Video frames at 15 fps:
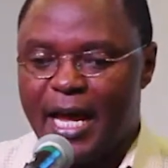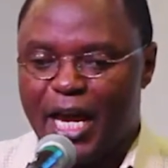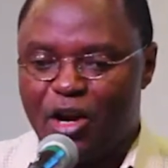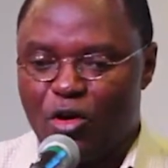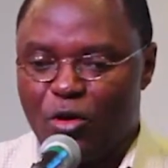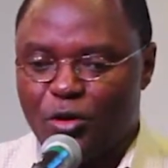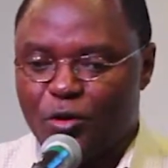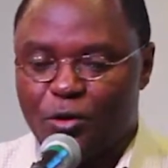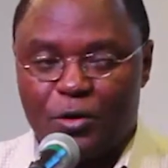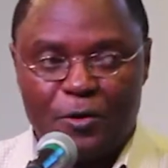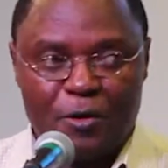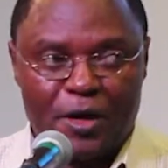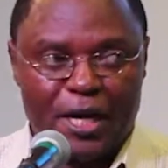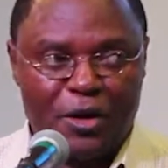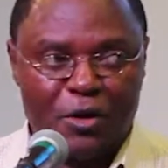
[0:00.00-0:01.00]
And also,
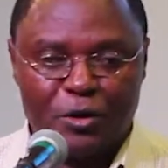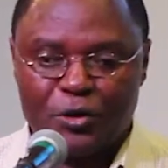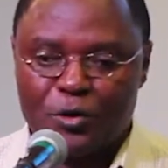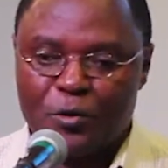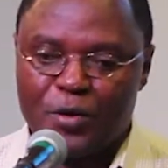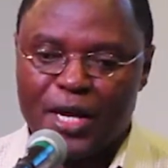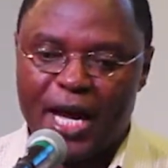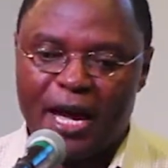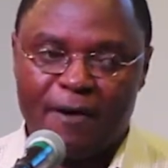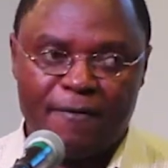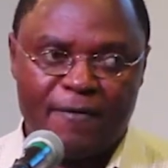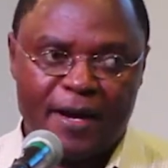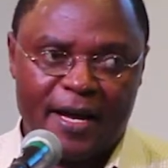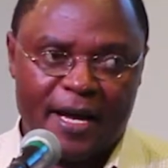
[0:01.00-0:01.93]
and also we have